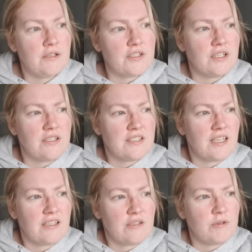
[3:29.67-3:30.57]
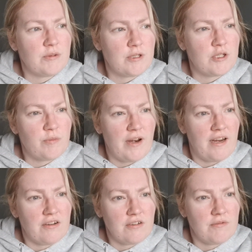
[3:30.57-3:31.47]
They're still stinking. There must be
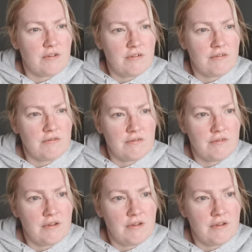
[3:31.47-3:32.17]
spray or something on it.